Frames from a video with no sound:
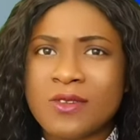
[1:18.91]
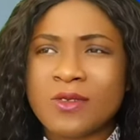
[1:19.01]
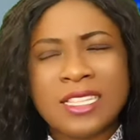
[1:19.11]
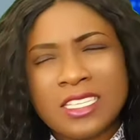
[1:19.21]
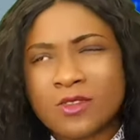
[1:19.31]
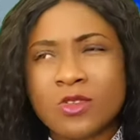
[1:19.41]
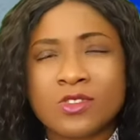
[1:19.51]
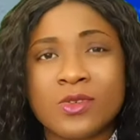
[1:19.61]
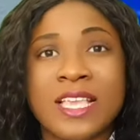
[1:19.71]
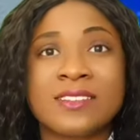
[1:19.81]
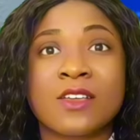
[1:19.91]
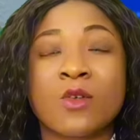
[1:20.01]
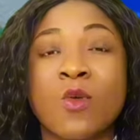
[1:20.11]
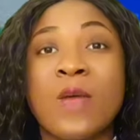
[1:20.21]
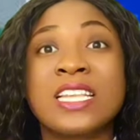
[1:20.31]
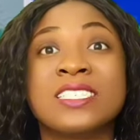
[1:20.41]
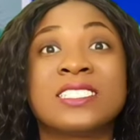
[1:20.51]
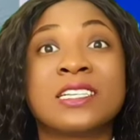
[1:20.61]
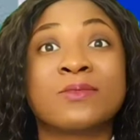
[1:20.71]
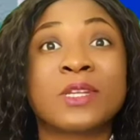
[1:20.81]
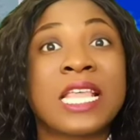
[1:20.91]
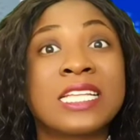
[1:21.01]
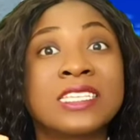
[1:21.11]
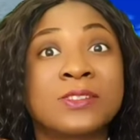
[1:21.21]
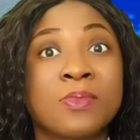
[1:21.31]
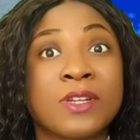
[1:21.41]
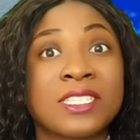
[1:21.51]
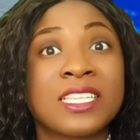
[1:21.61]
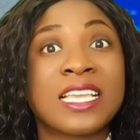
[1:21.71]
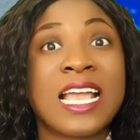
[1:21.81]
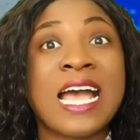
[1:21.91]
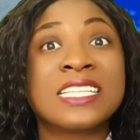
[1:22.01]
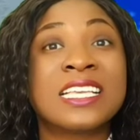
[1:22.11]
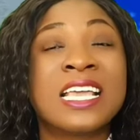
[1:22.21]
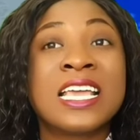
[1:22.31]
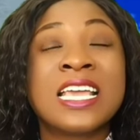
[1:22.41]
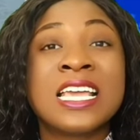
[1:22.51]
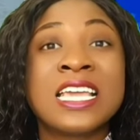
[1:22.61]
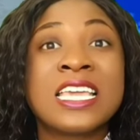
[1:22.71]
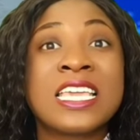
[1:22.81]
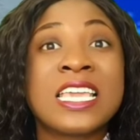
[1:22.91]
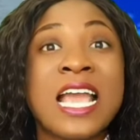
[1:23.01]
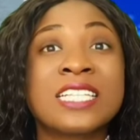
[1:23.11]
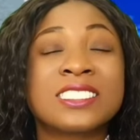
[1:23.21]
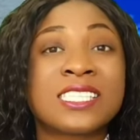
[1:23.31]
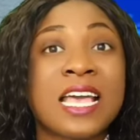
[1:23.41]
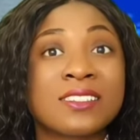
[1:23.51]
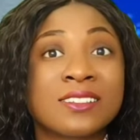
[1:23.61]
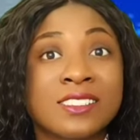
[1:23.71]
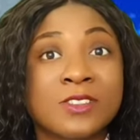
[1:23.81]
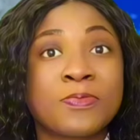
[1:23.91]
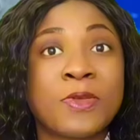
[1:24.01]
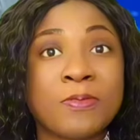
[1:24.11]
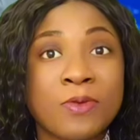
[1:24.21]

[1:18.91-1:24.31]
All this while, they've been dragging Queen May for over 2 or 3 years now.